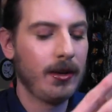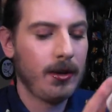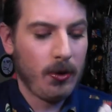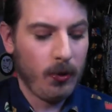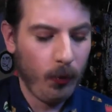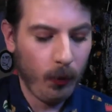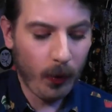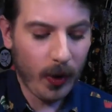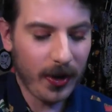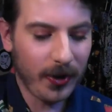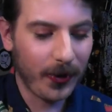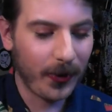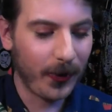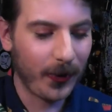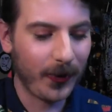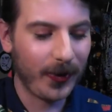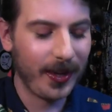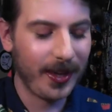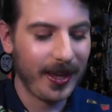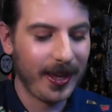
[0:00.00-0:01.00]
Whoa!
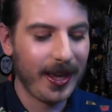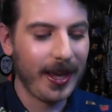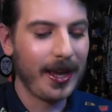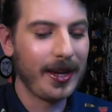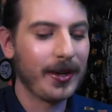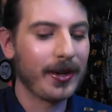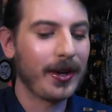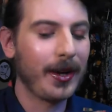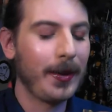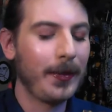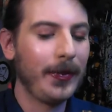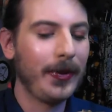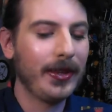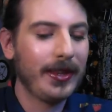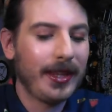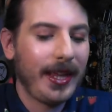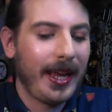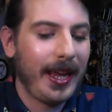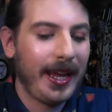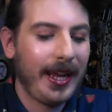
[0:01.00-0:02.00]
And you're going to put
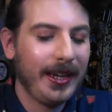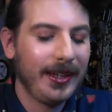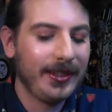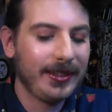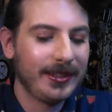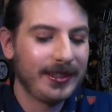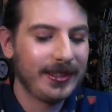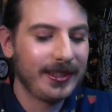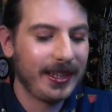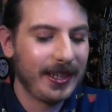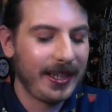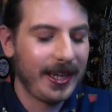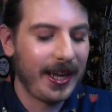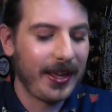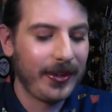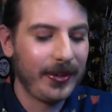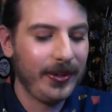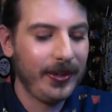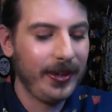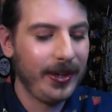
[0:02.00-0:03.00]
the handles
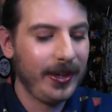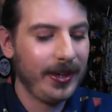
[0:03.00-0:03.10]
together.